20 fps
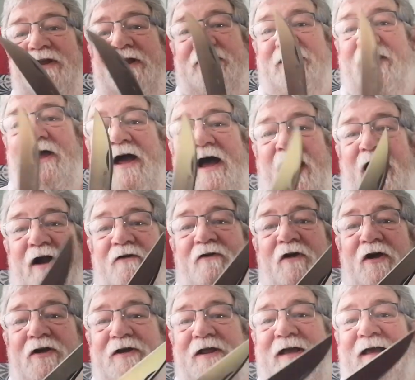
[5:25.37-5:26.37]
it
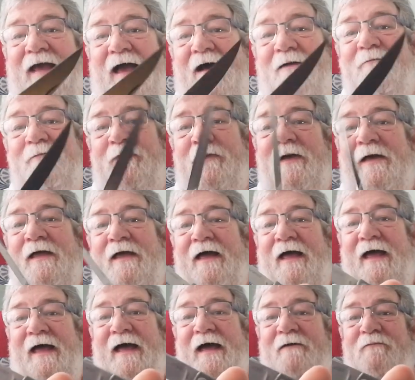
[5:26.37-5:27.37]
around a camp.
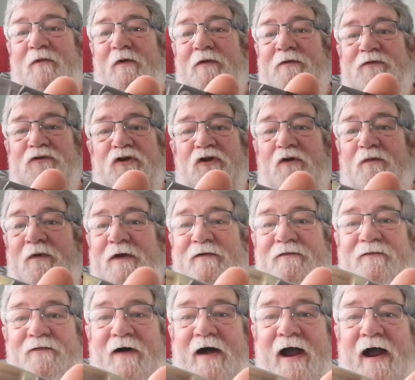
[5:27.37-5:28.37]
We'll do a wee
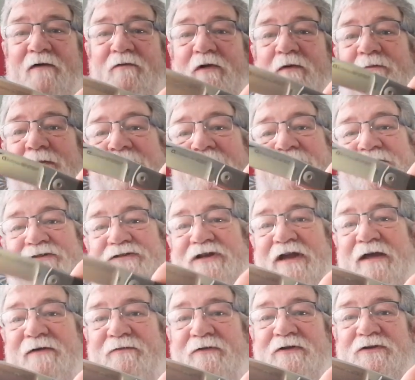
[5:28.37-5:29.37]
fire, we'll make
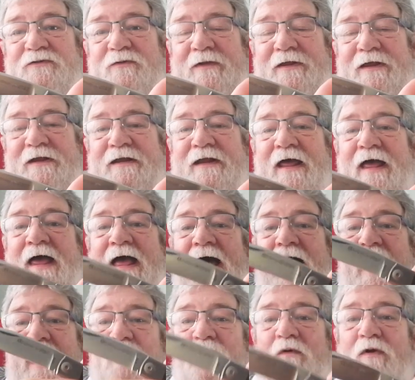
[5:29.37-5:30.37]
shavings with it,
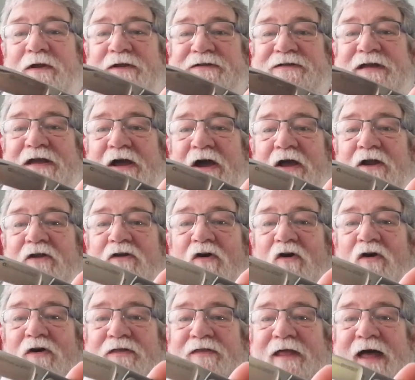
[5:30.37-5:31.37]
and I want to see how
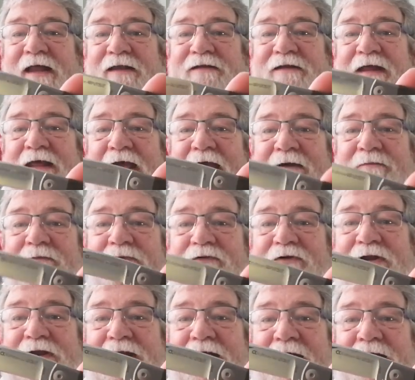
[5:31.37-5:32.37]
long that
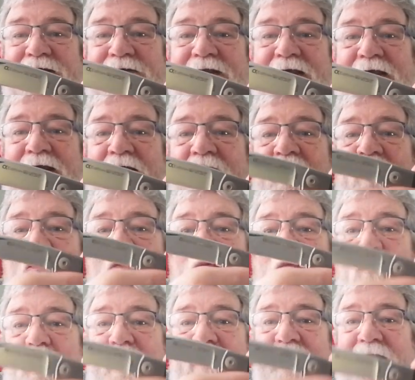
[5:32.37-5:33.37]
M390
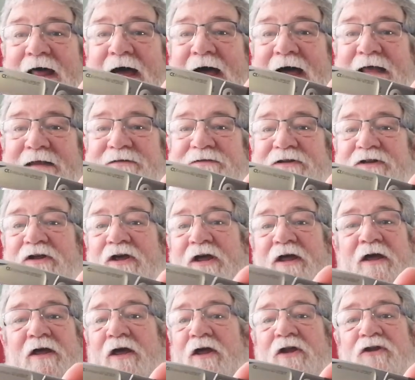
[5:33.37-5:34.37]
will last
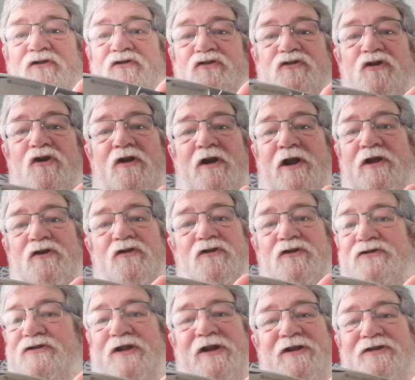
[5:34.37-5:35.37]
doing a
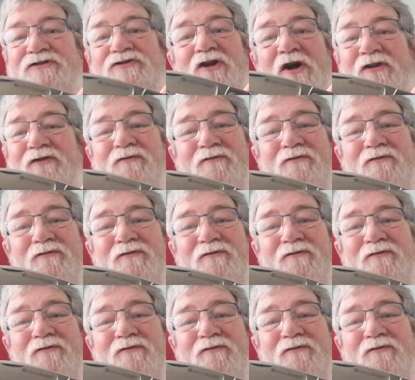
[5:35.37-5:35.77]
use that it's not